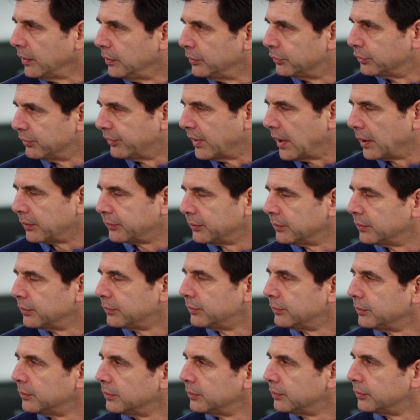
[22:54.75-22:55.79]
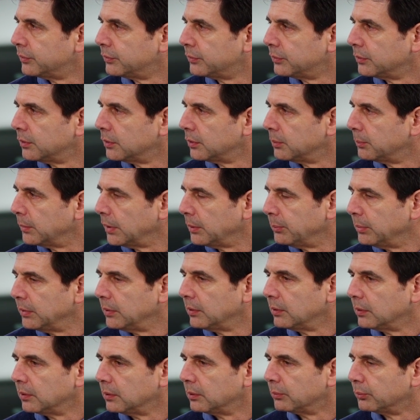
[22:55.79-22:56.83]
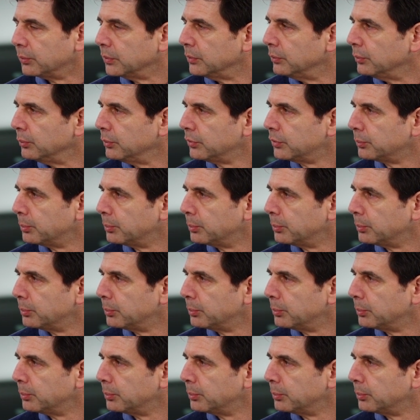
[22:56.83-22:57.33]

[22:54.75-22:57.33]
ease of access is maybe a little reduced.